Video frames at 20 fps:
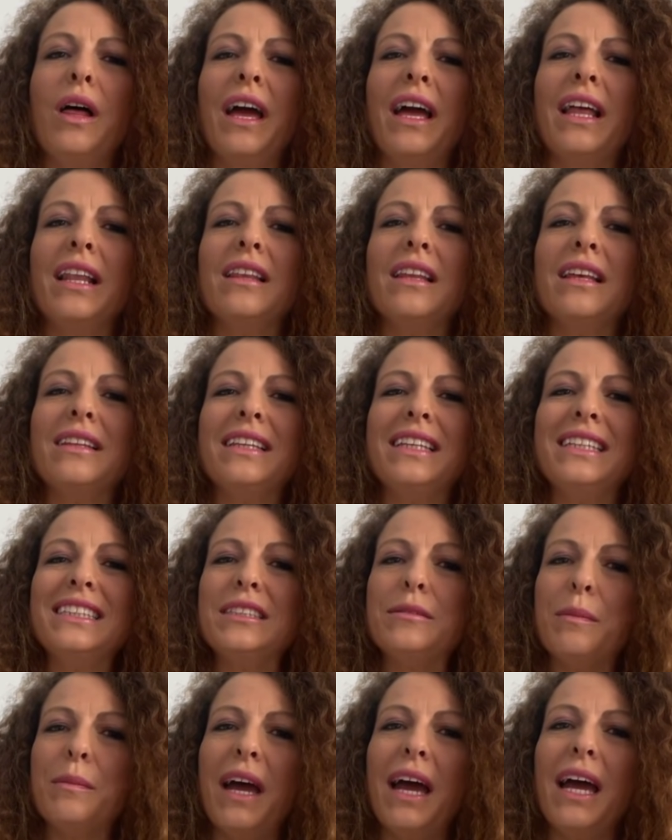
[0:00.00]
And
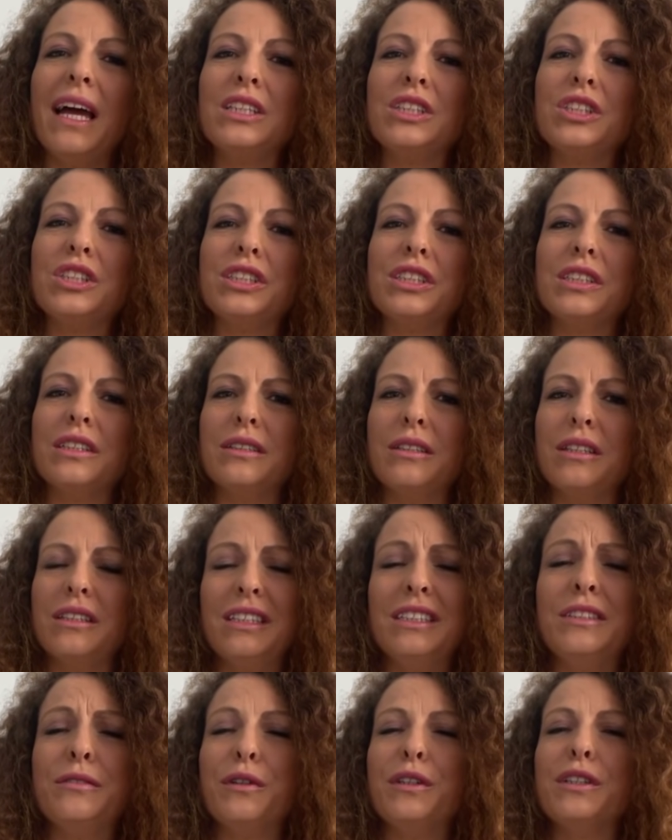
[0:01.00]
this match,
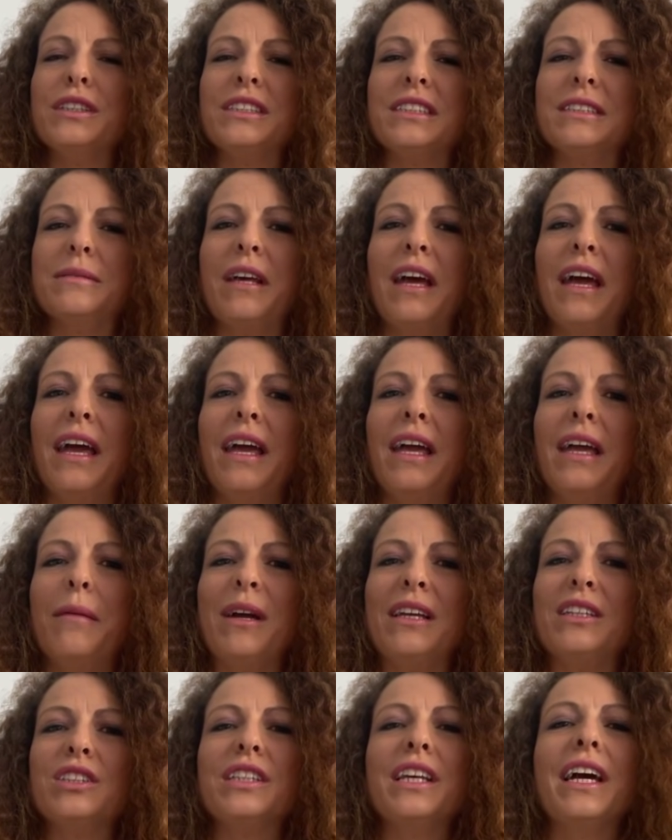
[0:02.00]
this first day,
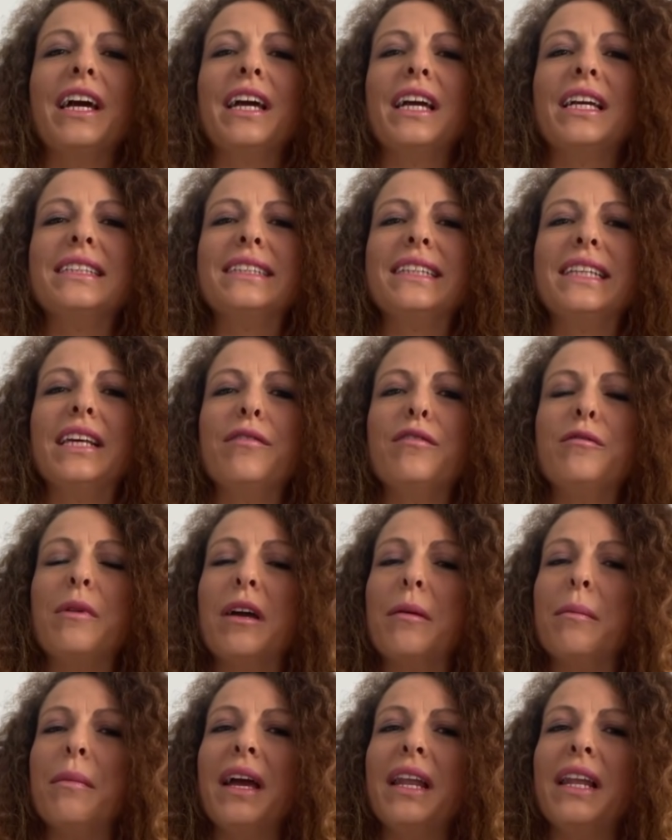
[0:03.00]
match day, is lived
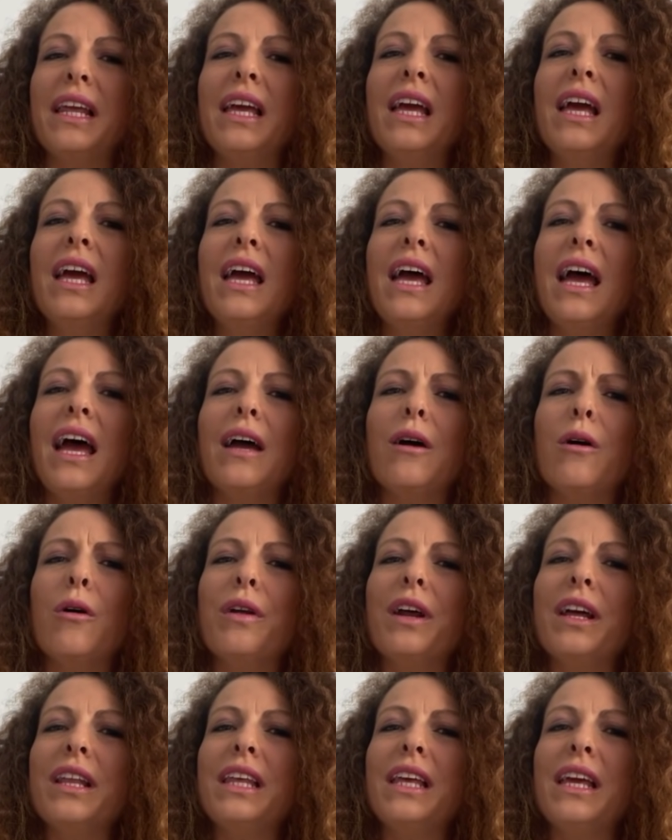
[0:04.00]
by many uh,
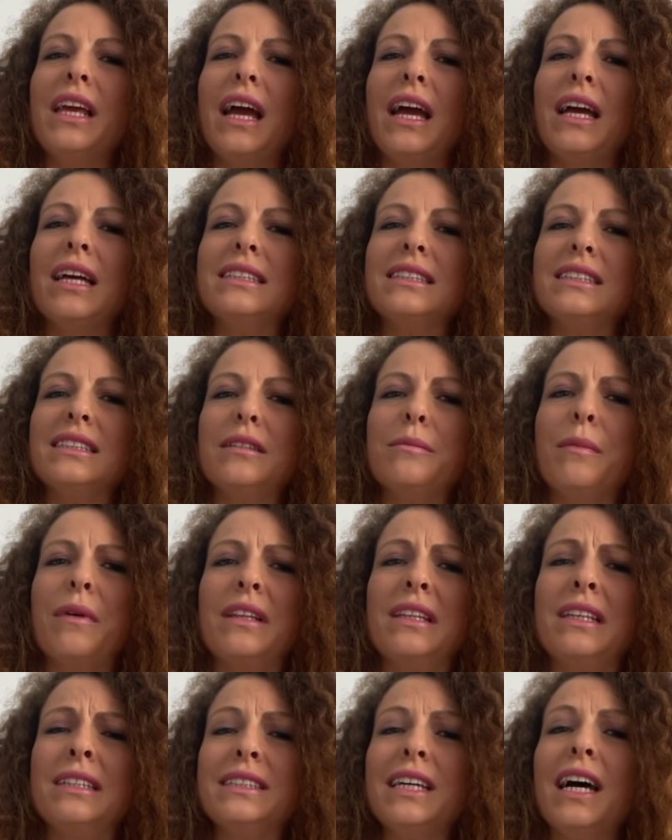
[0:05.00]
already as the
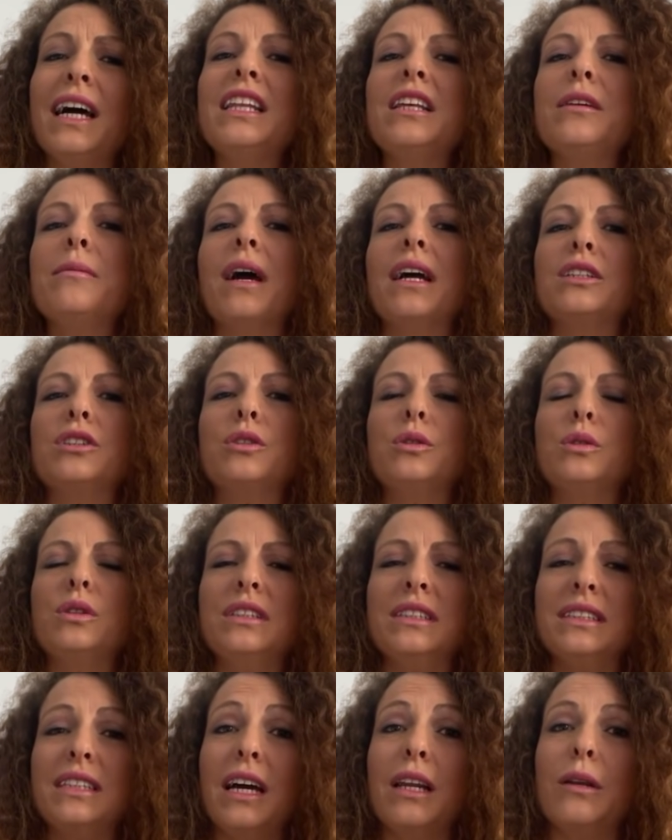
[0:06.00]
deciding match to
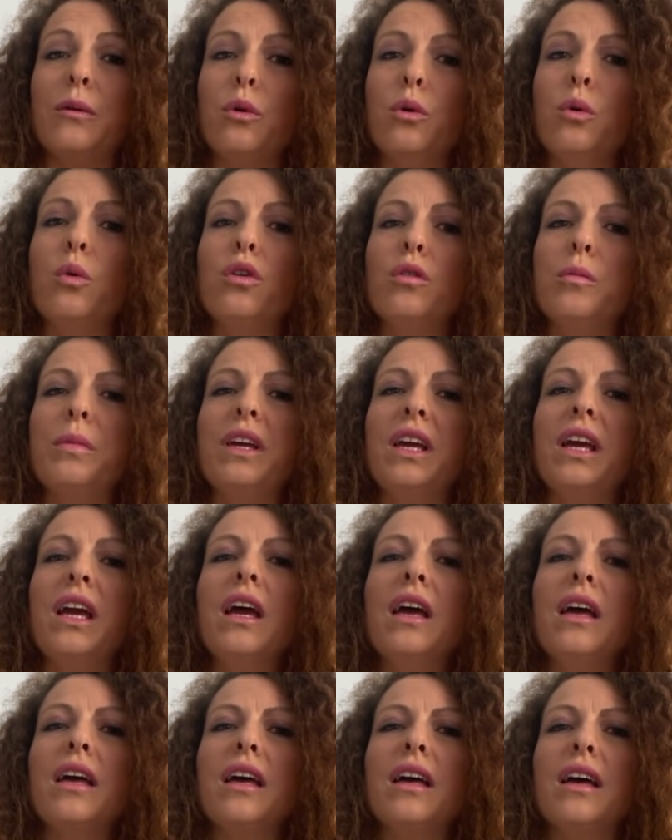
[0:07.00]
decide who will be
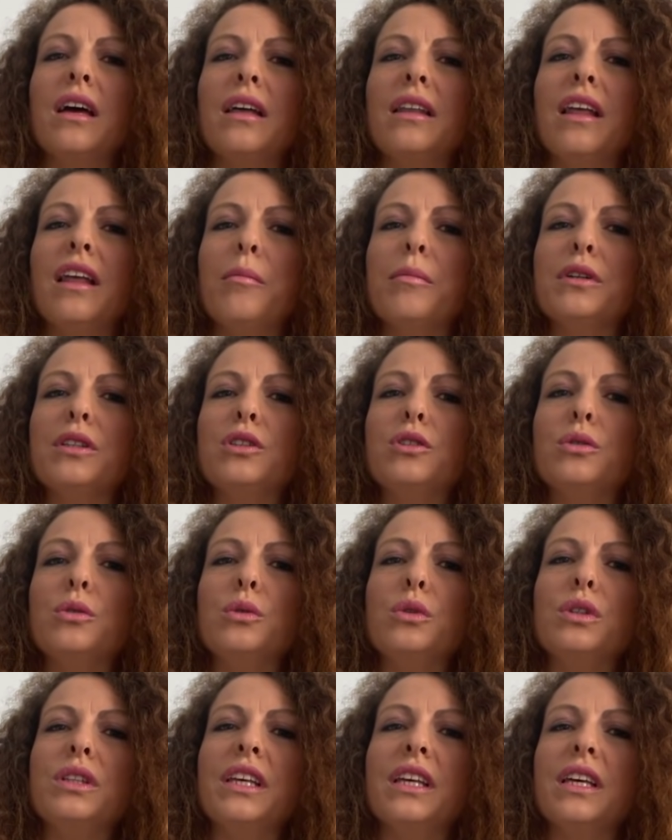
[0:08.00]
uh, number
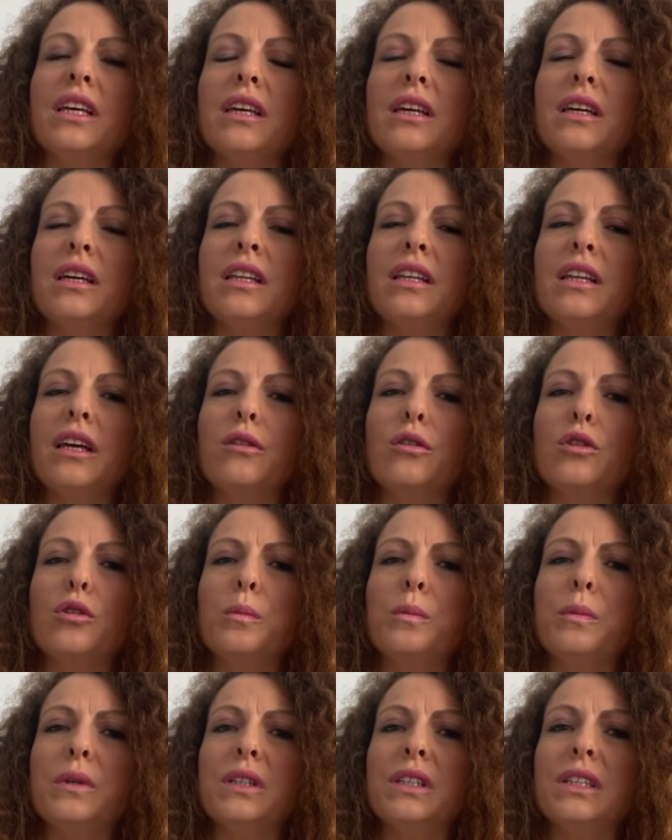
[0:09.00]
two in the in the
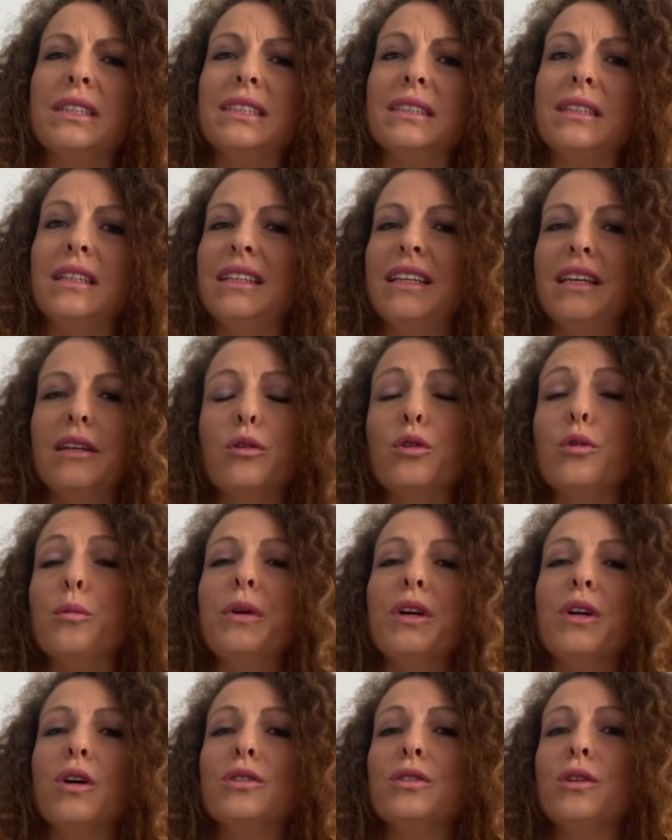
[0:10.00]
group uh, in the group
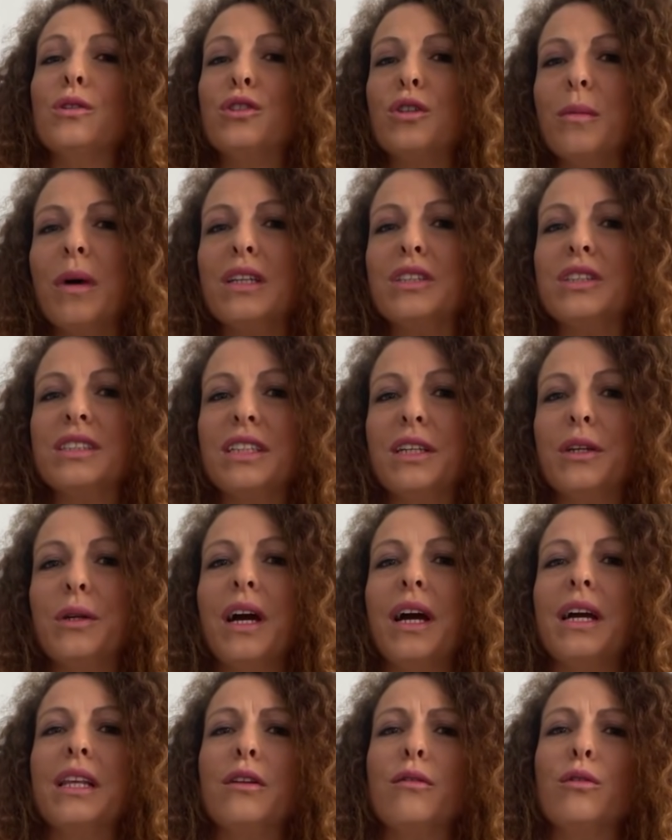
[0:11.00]
because also Manchester
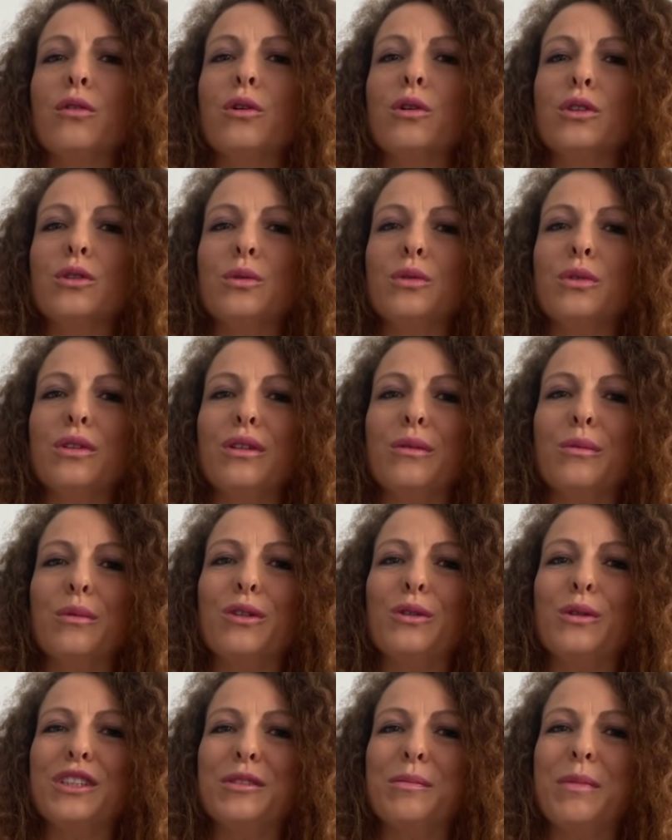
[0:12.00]
United, of course, will,
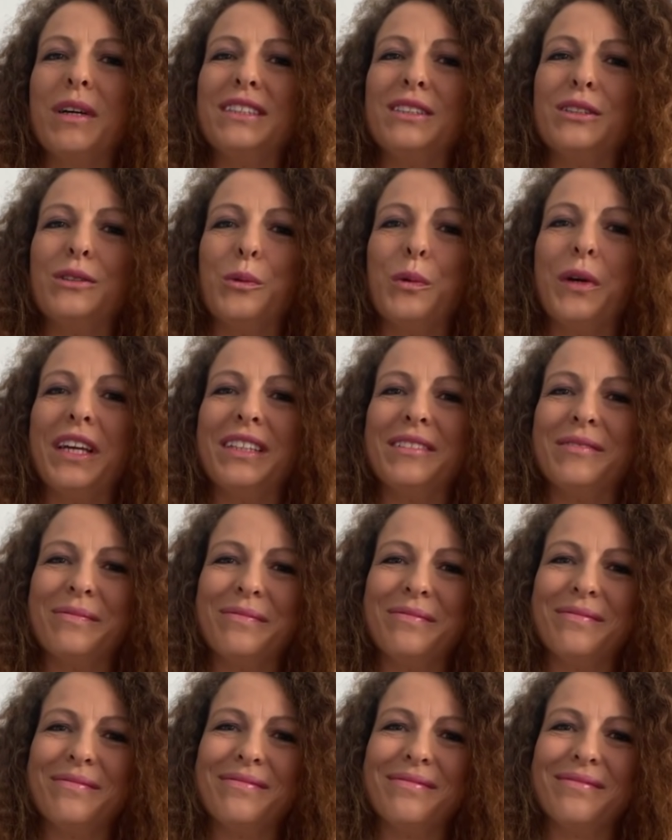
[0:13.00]
will do its best to win.
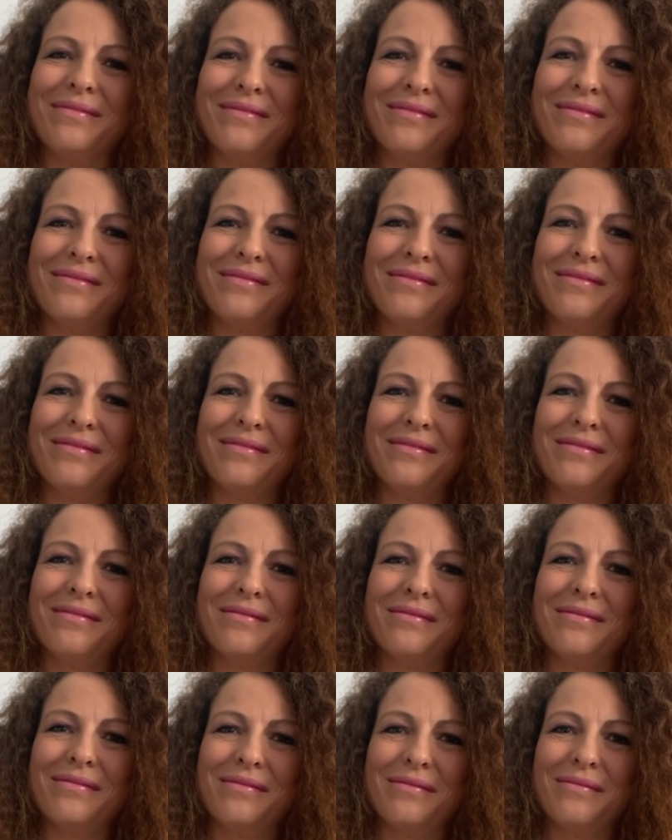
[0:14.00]

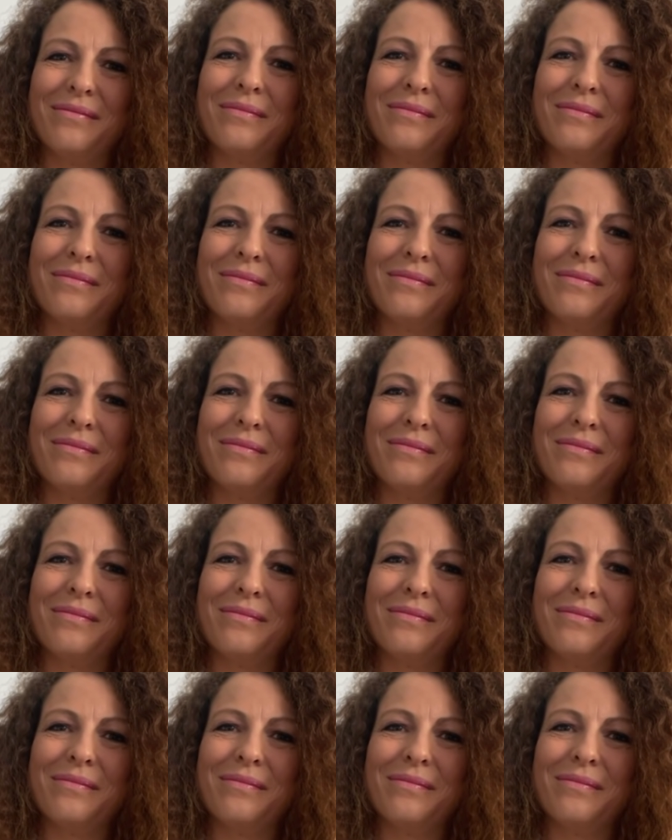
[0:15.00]
Uh,